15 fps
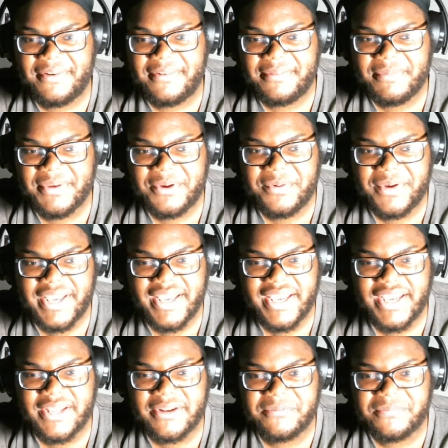
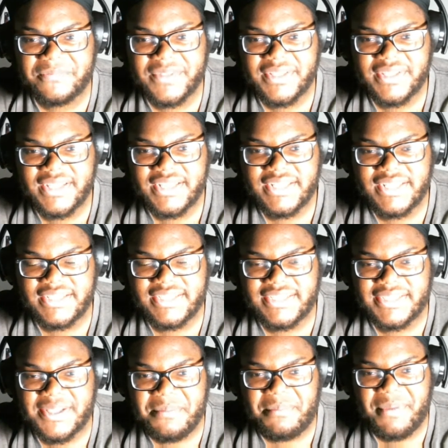McQueen, this is
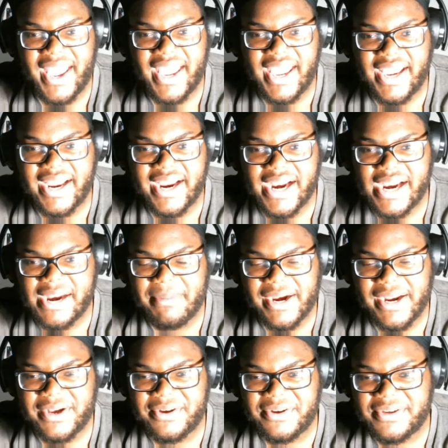a banger,
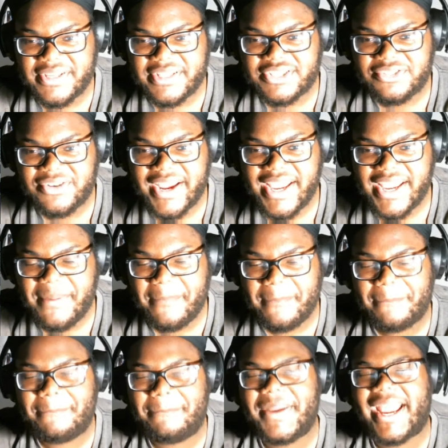bro. A straight
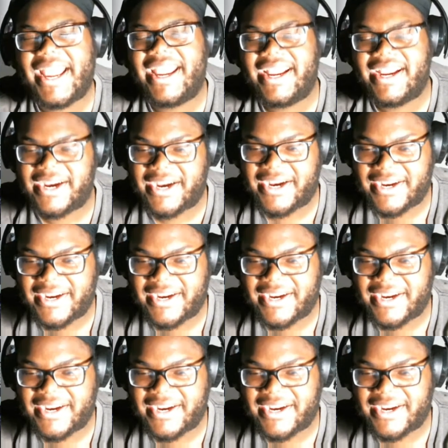banger.